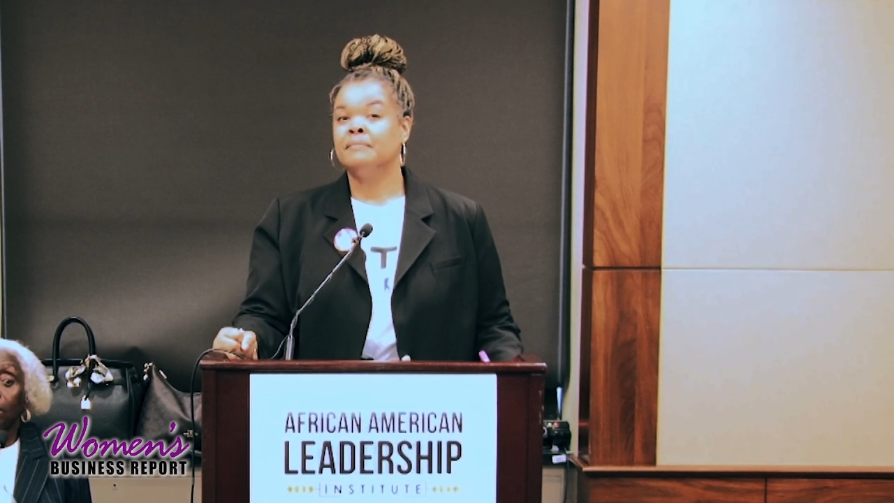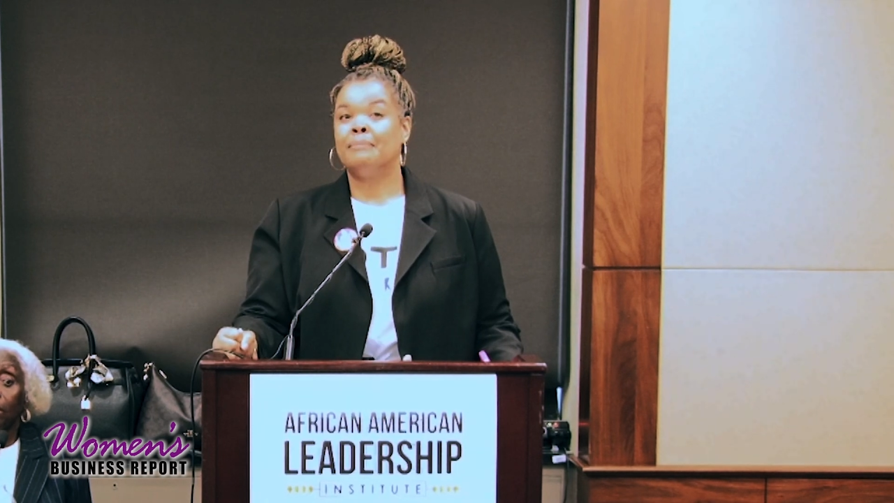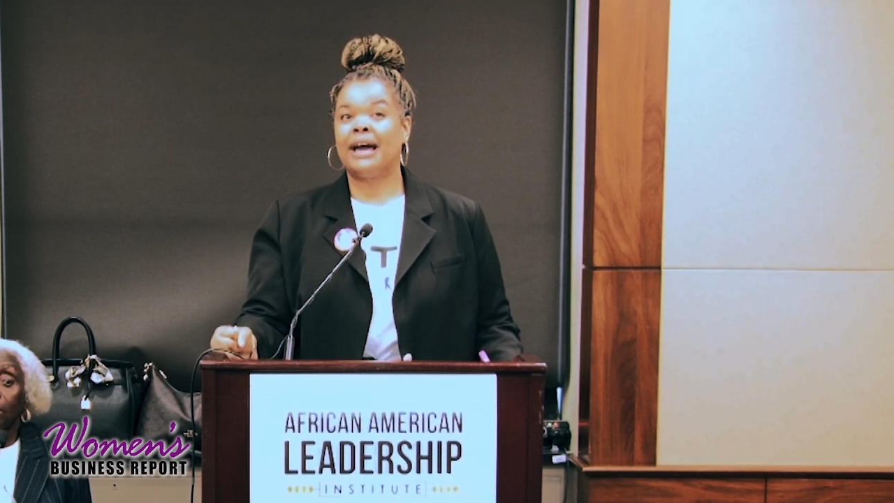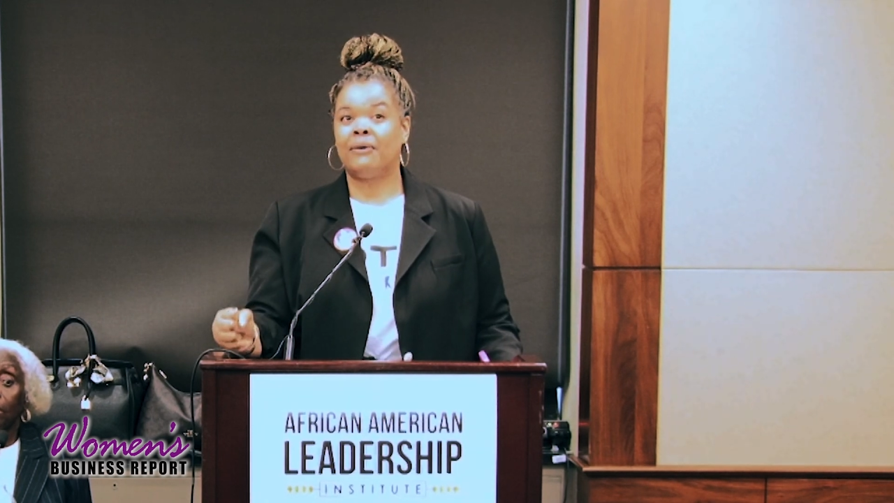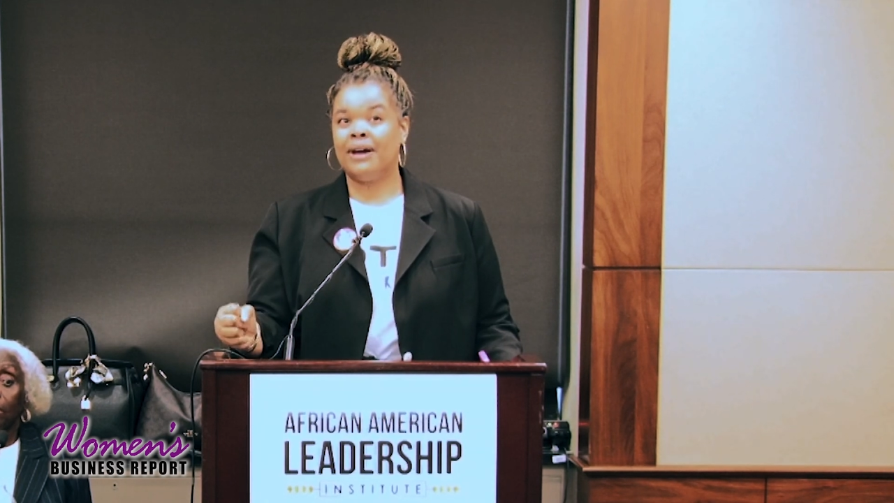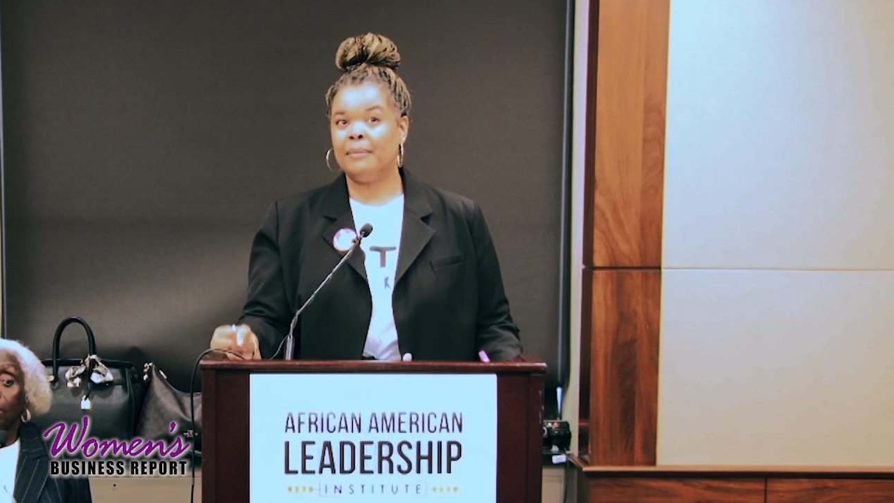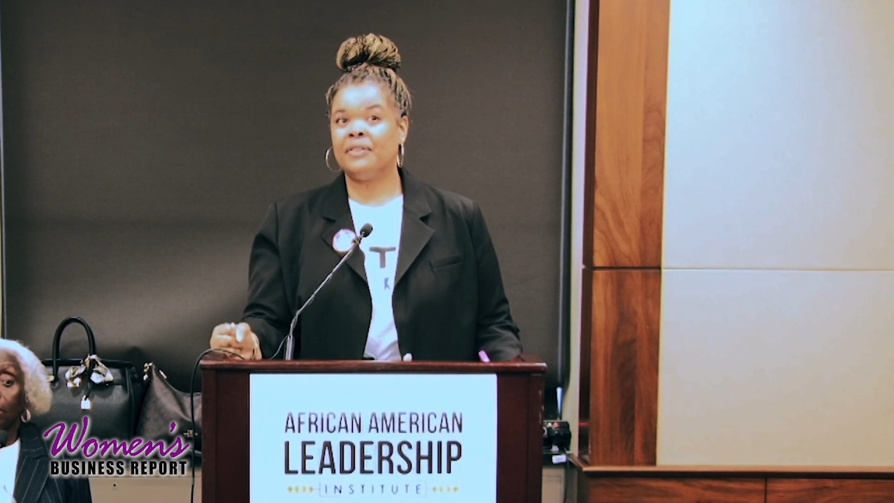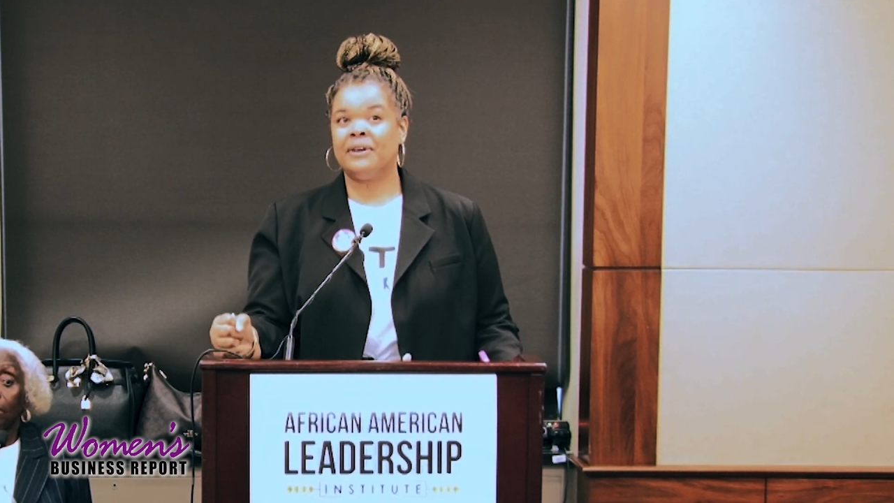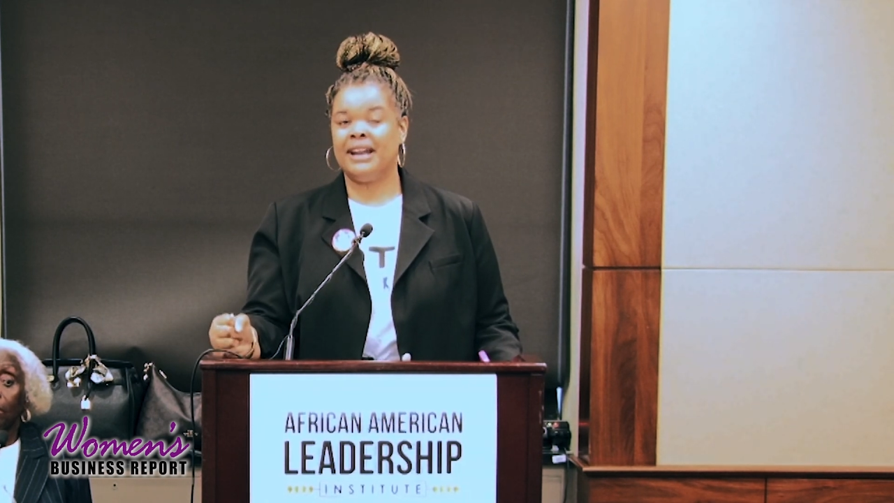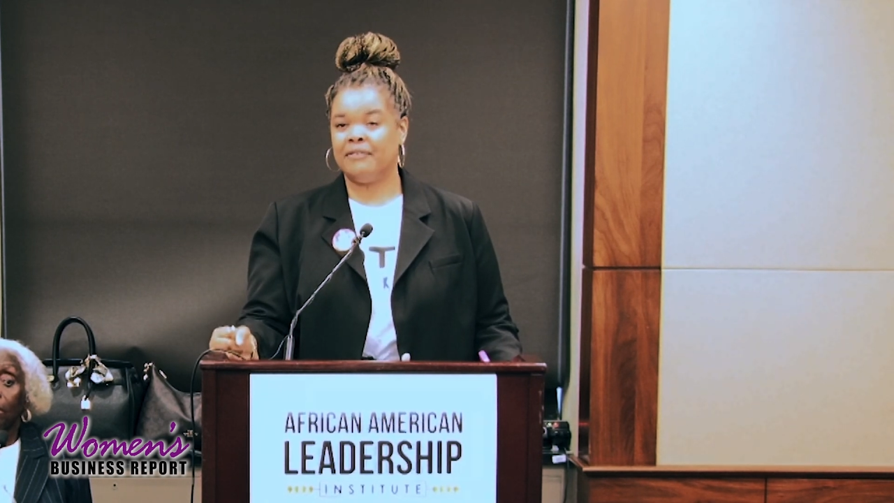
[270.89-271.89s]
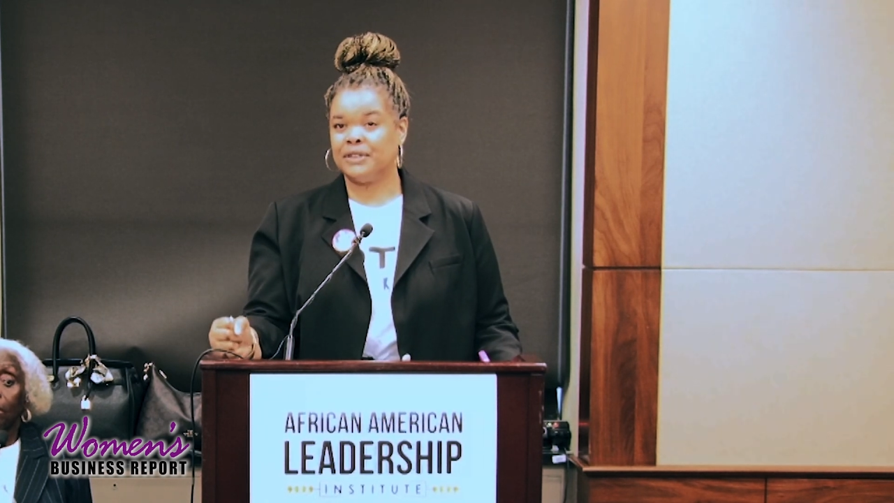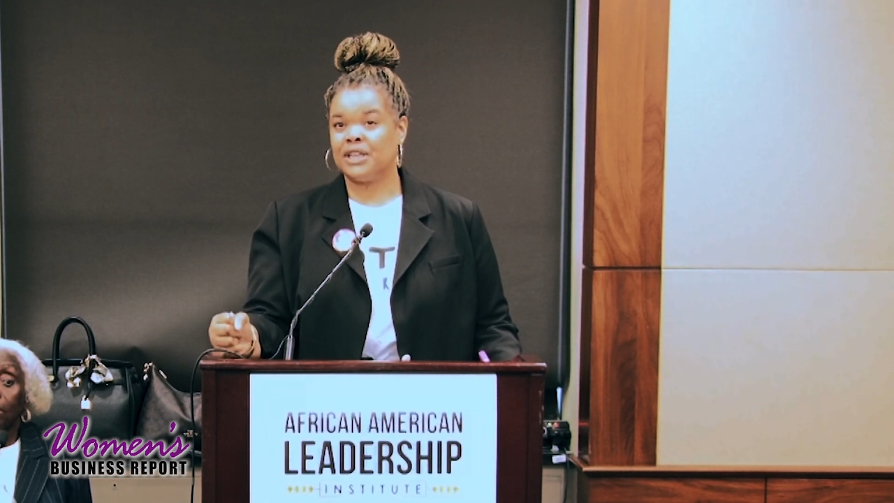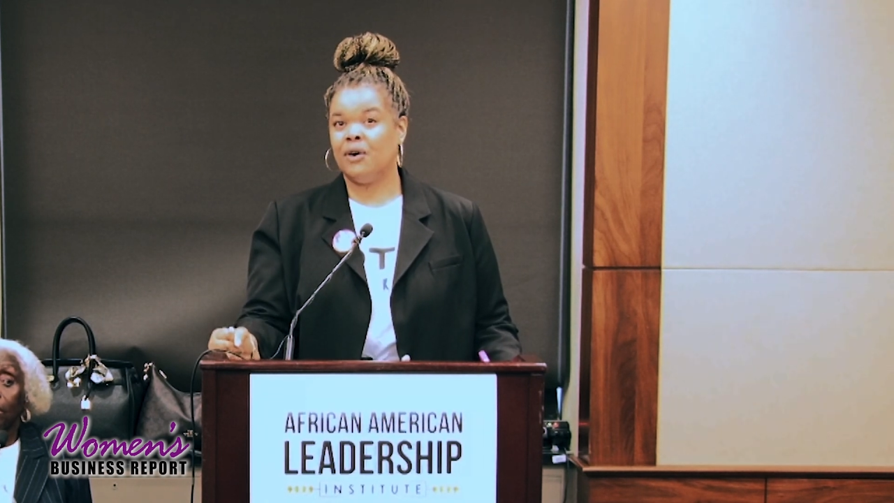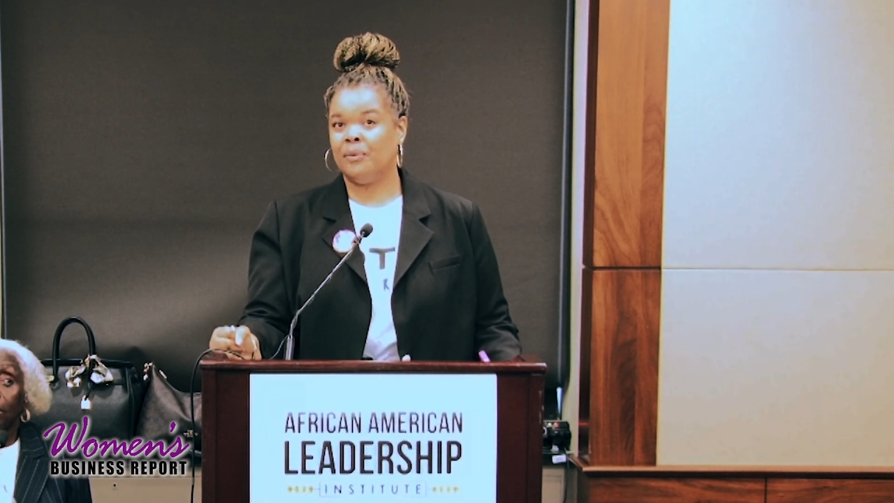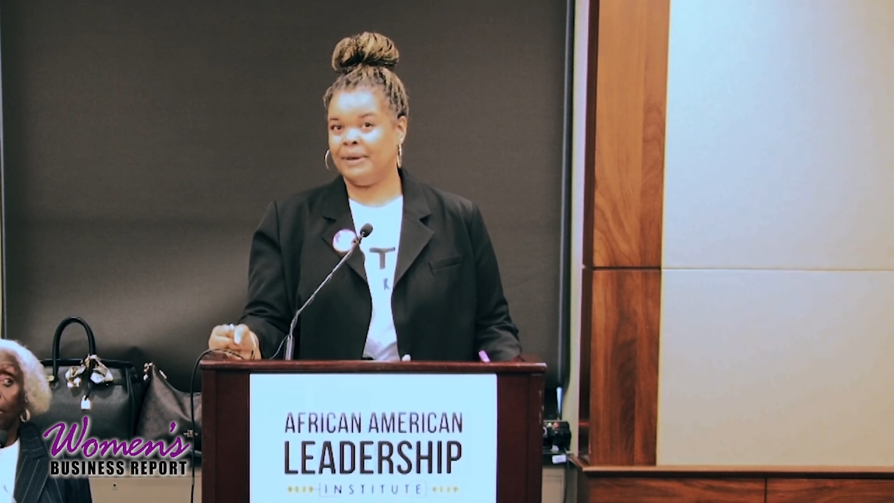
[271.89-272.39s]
My grandmother never told